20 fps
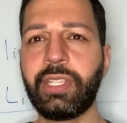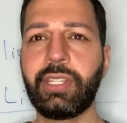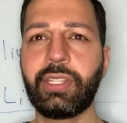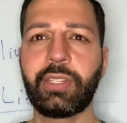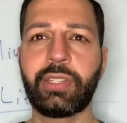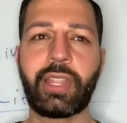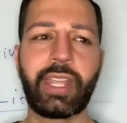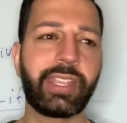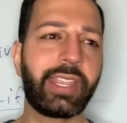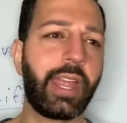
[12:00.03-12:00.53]

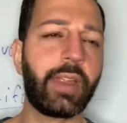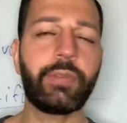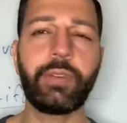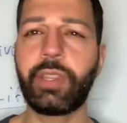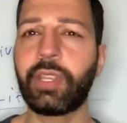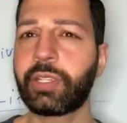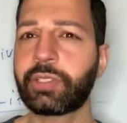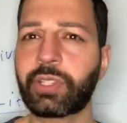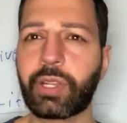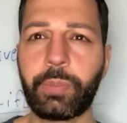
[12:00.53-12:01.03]
and like
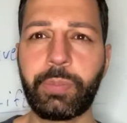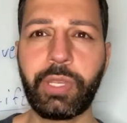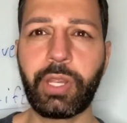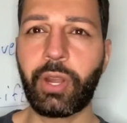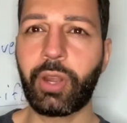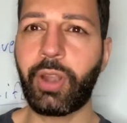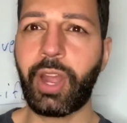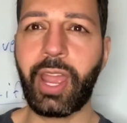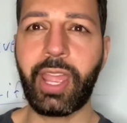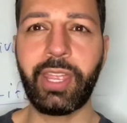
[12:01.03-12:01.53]
everything's going to be all
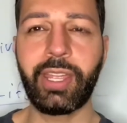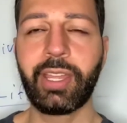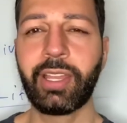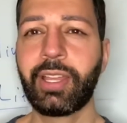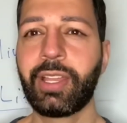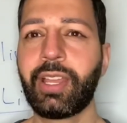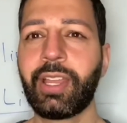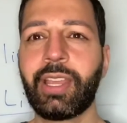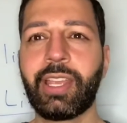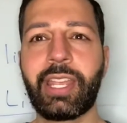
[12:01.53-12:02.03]
right.
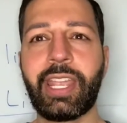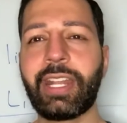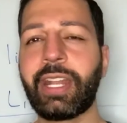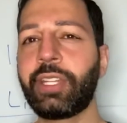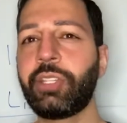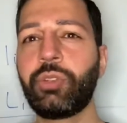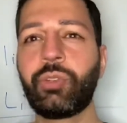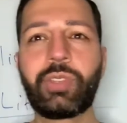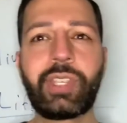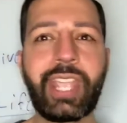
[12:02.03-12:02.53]
And then
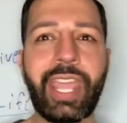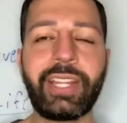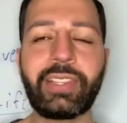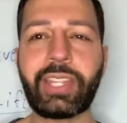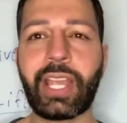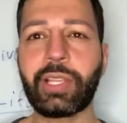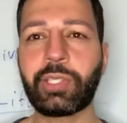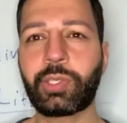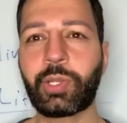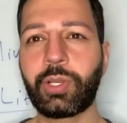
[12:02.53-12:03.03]
you get
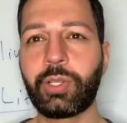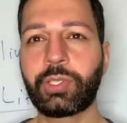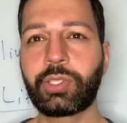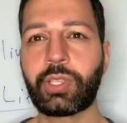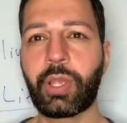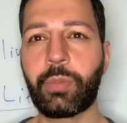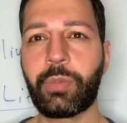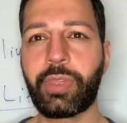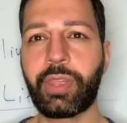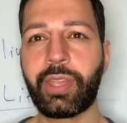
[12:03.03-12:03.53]
that certain
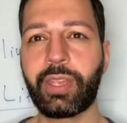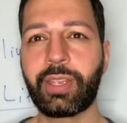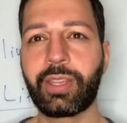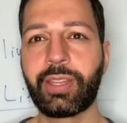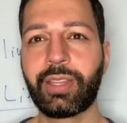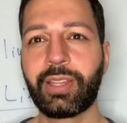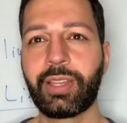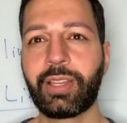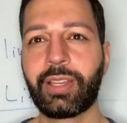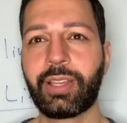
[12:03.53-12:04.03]
something
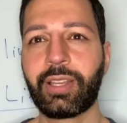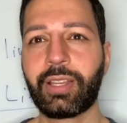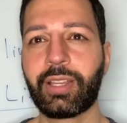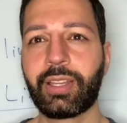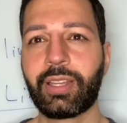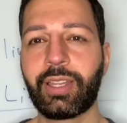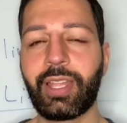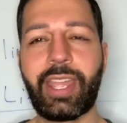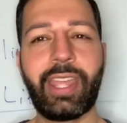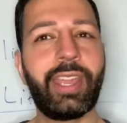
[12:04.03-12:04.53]

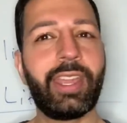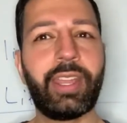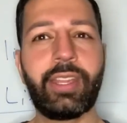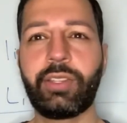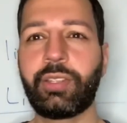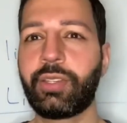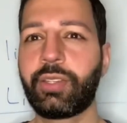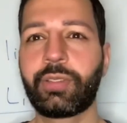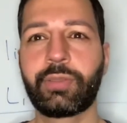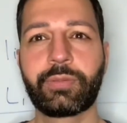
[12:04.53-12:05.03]
and
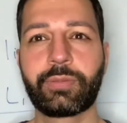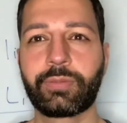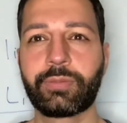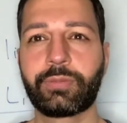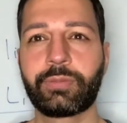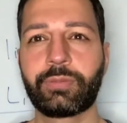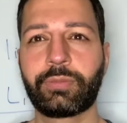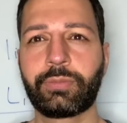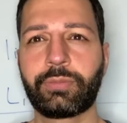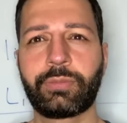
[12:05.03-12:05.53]

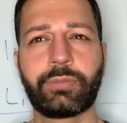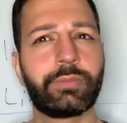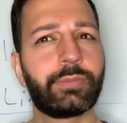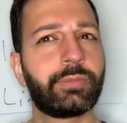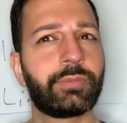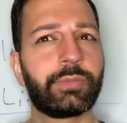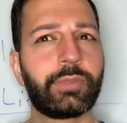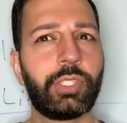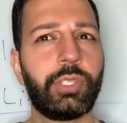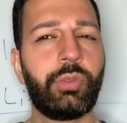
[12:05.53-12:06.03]

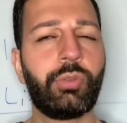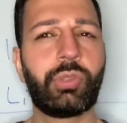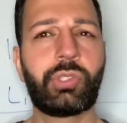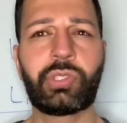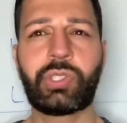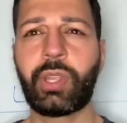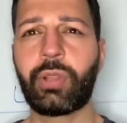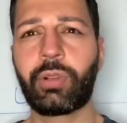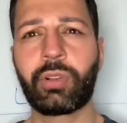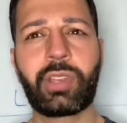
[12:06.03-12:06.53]
you
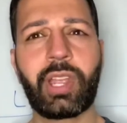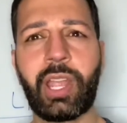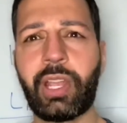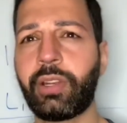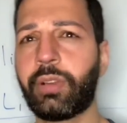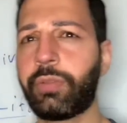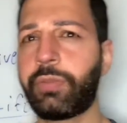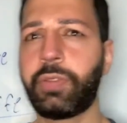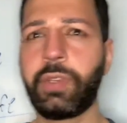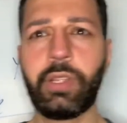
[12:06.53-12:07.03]
still kind
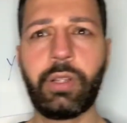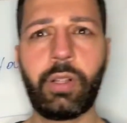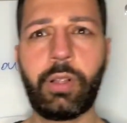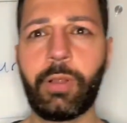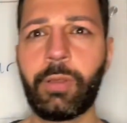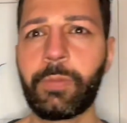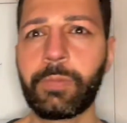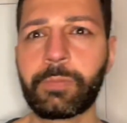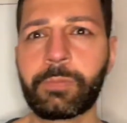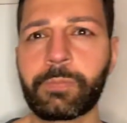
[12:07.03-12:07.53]
of
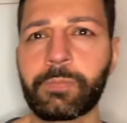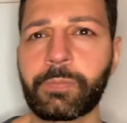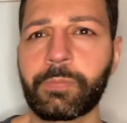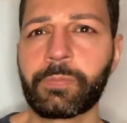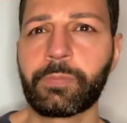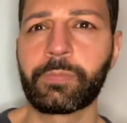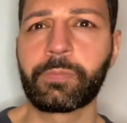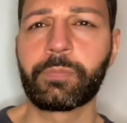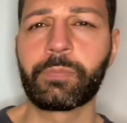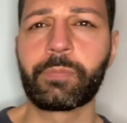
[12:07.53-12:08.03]
feel
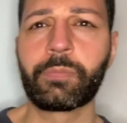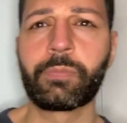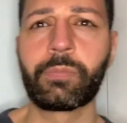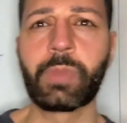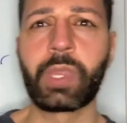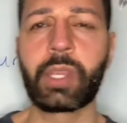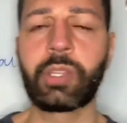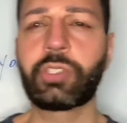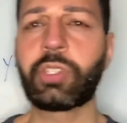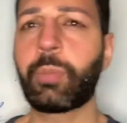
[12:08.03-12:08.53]

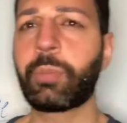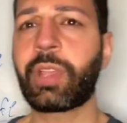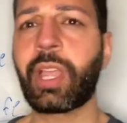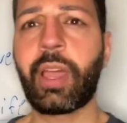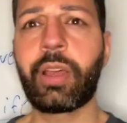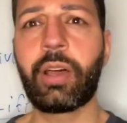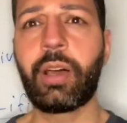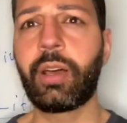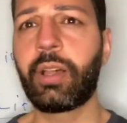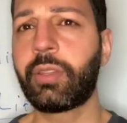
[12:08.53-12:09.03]

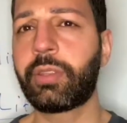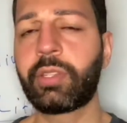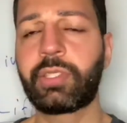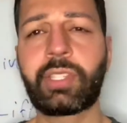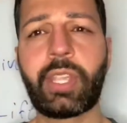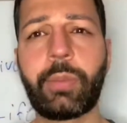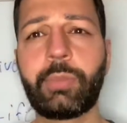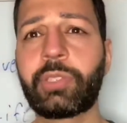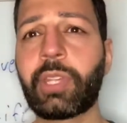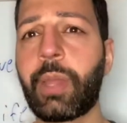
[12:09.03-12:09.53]
the
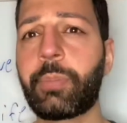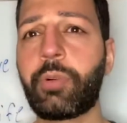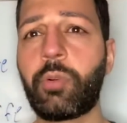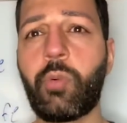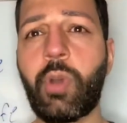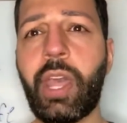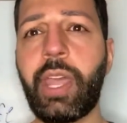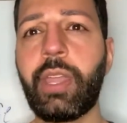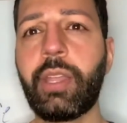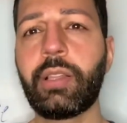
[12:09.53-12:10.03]
same type of
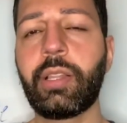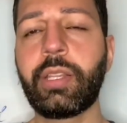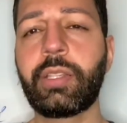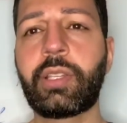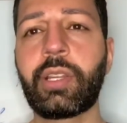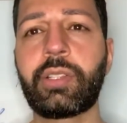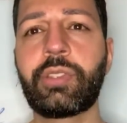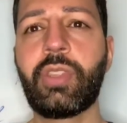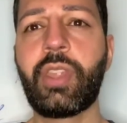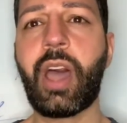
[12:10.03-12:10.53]
way. Like
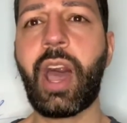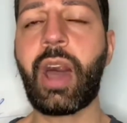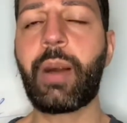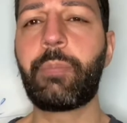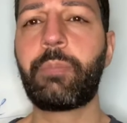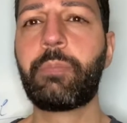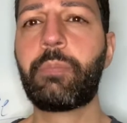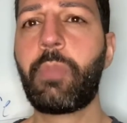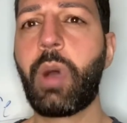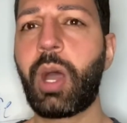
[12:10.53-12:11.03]
there's not
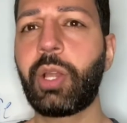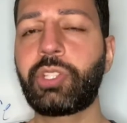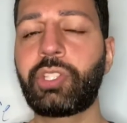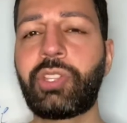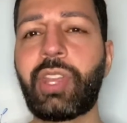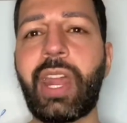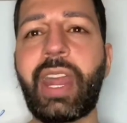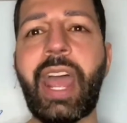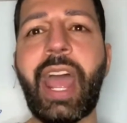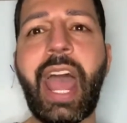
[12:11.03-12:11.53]
much
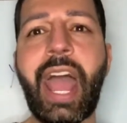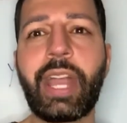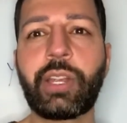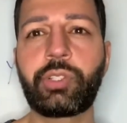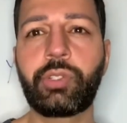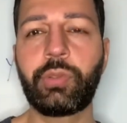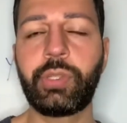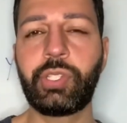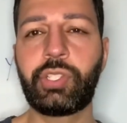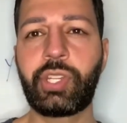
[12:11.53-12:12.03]
that
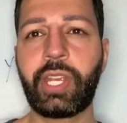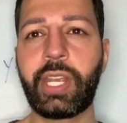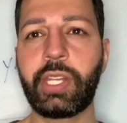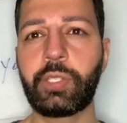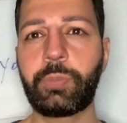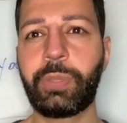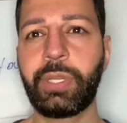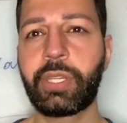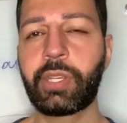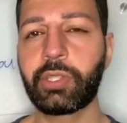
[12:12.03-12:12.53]
actually
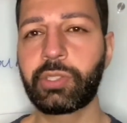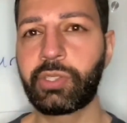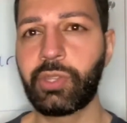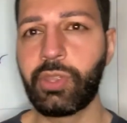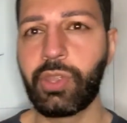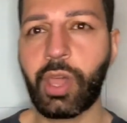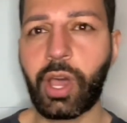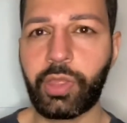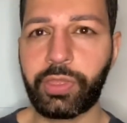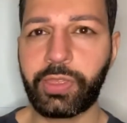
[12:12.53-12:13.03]
changed, because
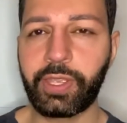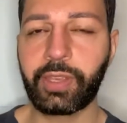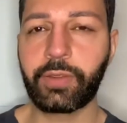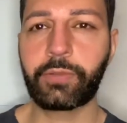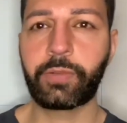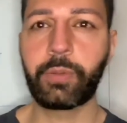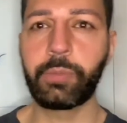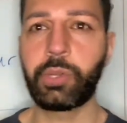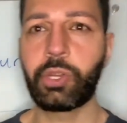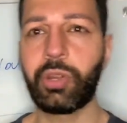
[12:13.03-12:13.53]
nothing
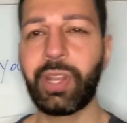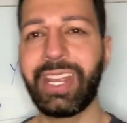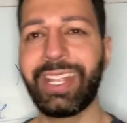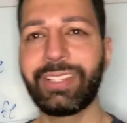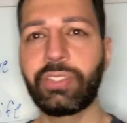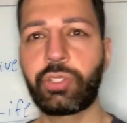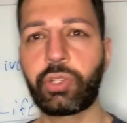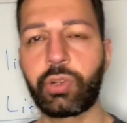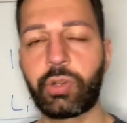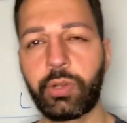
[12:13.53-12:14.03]
from your
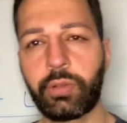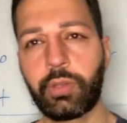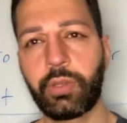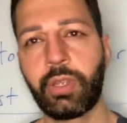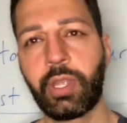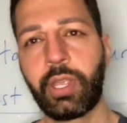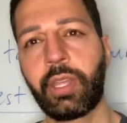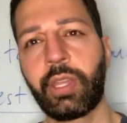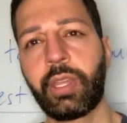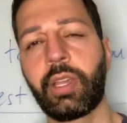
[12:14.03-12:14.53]
internal
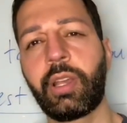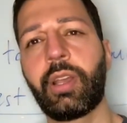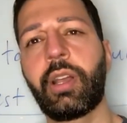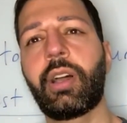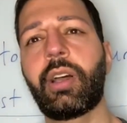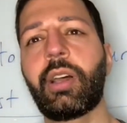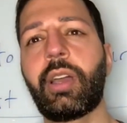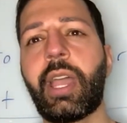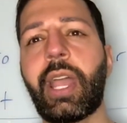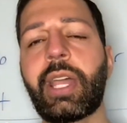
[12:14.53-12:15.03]

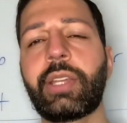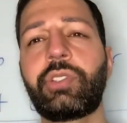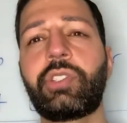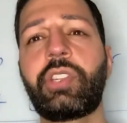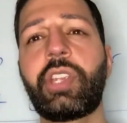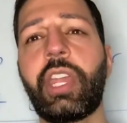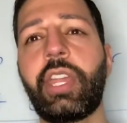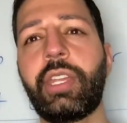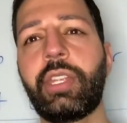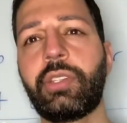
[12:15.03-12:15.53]
has
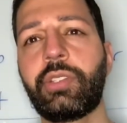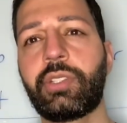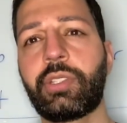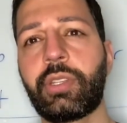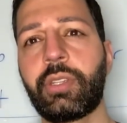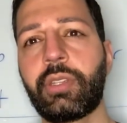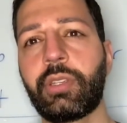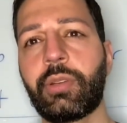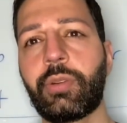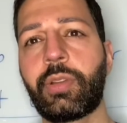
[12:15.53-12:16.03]
changed,
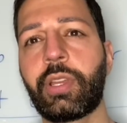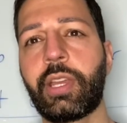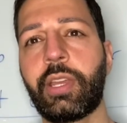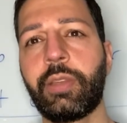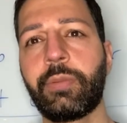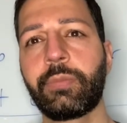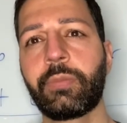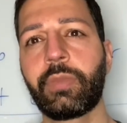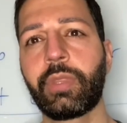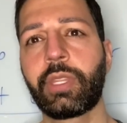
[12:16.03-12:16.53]

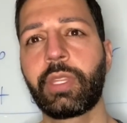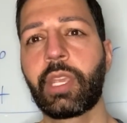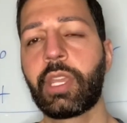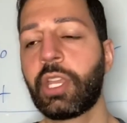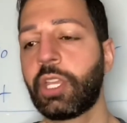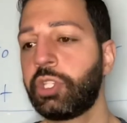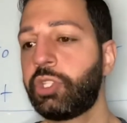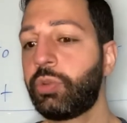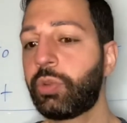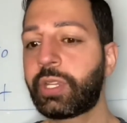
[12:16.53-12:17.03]
okay?
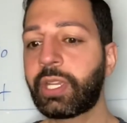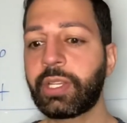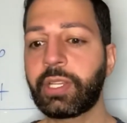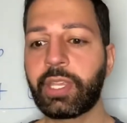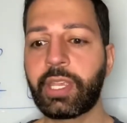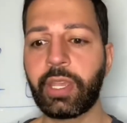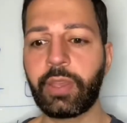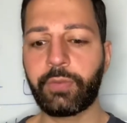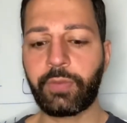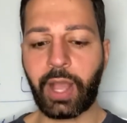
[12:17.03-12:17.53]
You can
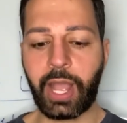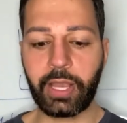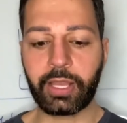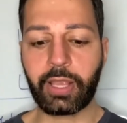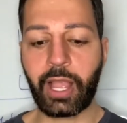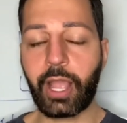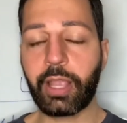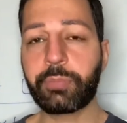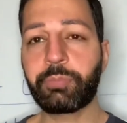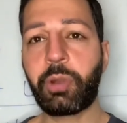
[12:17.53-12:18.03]
give,
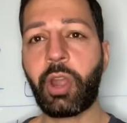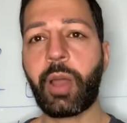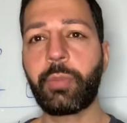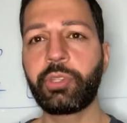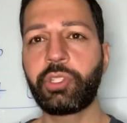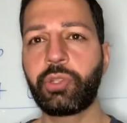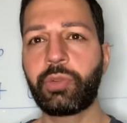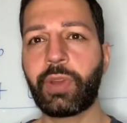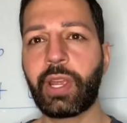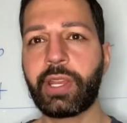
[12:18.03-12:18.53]
I
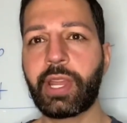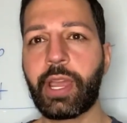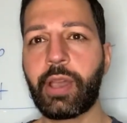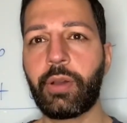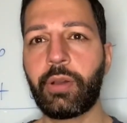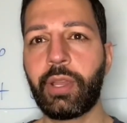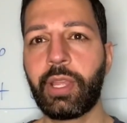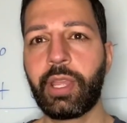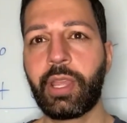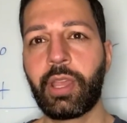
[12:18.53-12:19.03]
promise you right
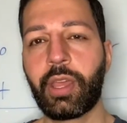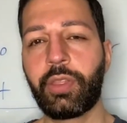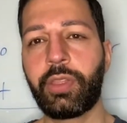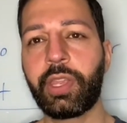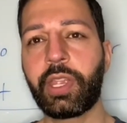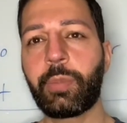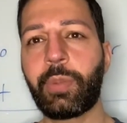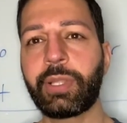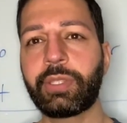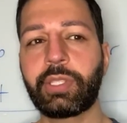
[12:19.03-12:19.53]
now,
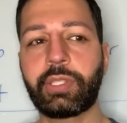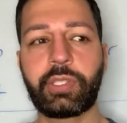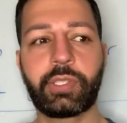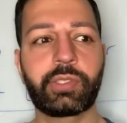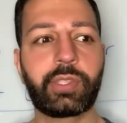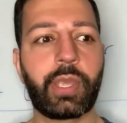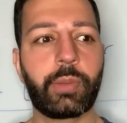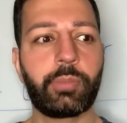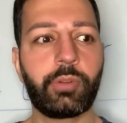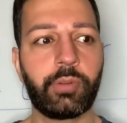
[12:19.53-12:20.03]
think about this
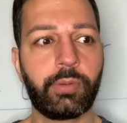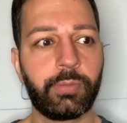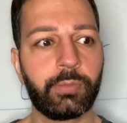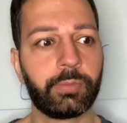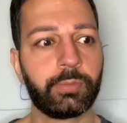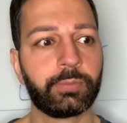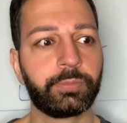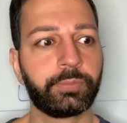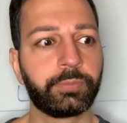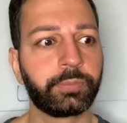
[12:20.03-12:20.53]
example.
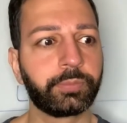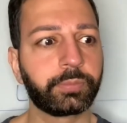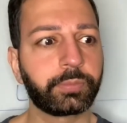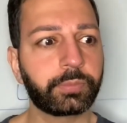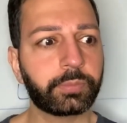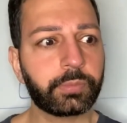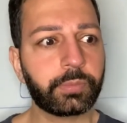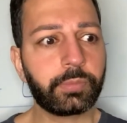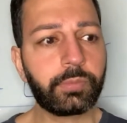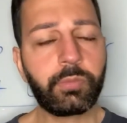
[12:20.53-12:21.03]

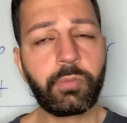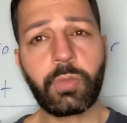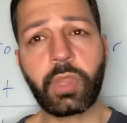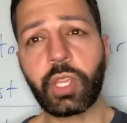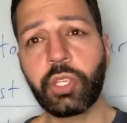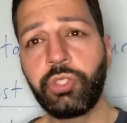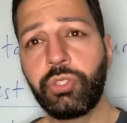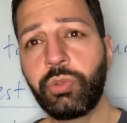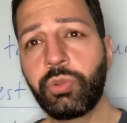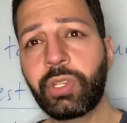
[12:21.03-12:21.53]

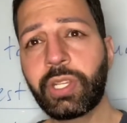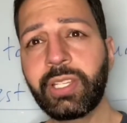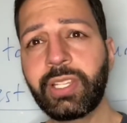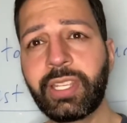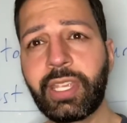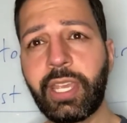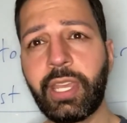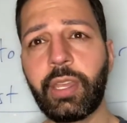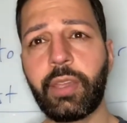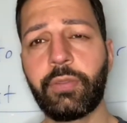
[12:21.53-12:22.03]
You can
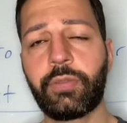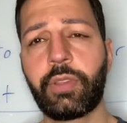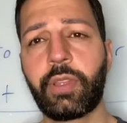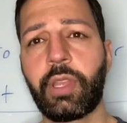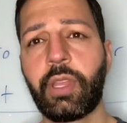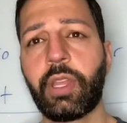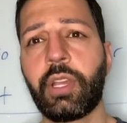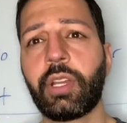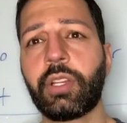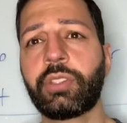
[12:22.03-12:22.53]
give
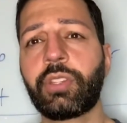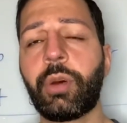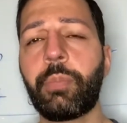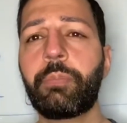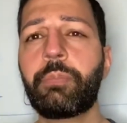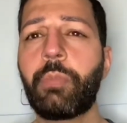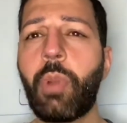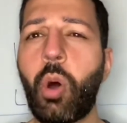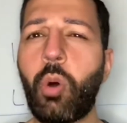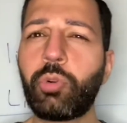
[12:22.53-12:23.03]
the
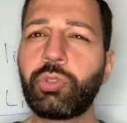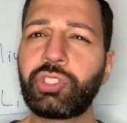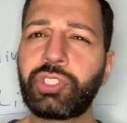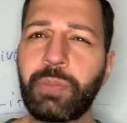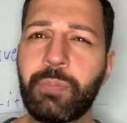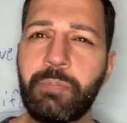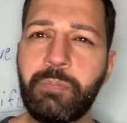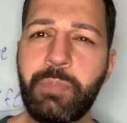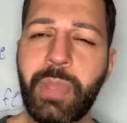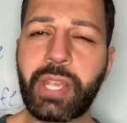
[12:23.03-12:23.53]
most
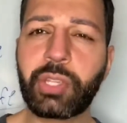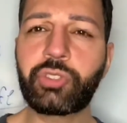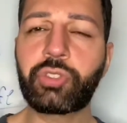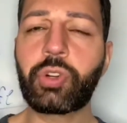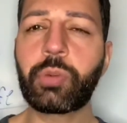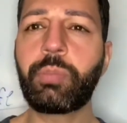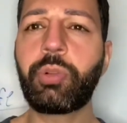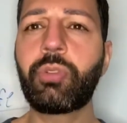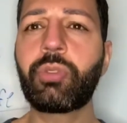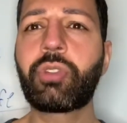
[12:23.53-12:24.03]

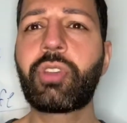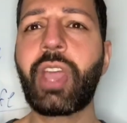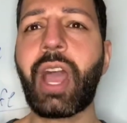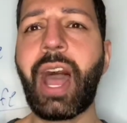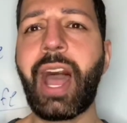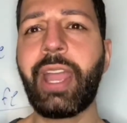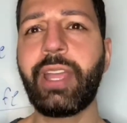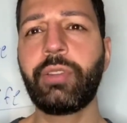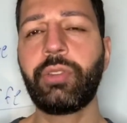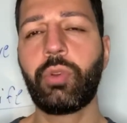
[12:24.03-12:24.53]
miserable
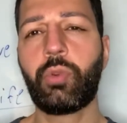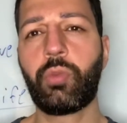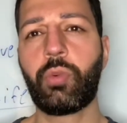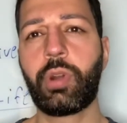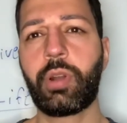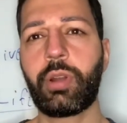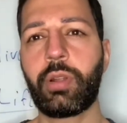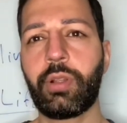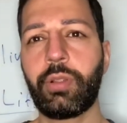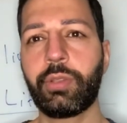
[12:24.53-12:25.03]
guy in the
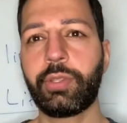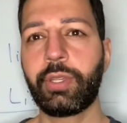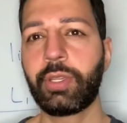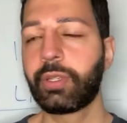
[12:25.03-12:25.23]
world